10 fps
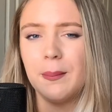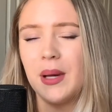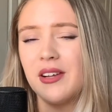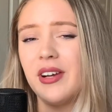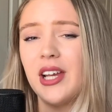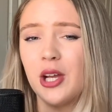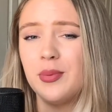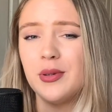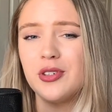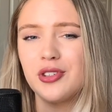But I really hope
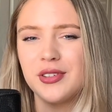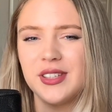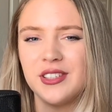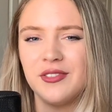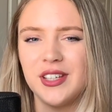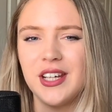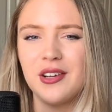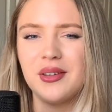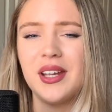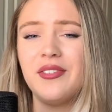you enjoyed this
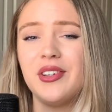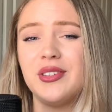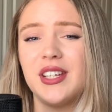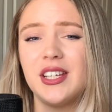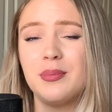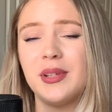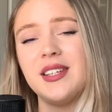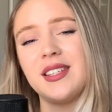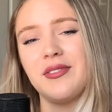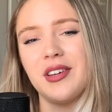video. If you did,
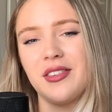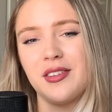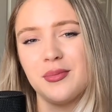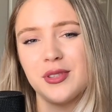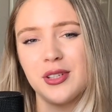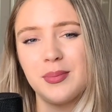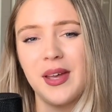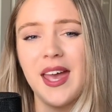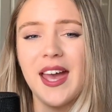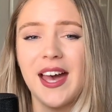please give it a thumbs up,
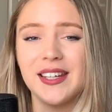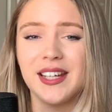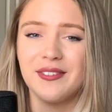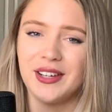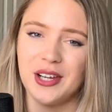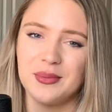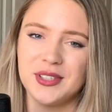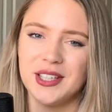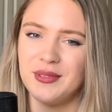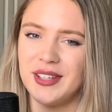and I really hope to
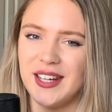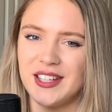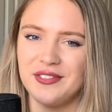see you in the next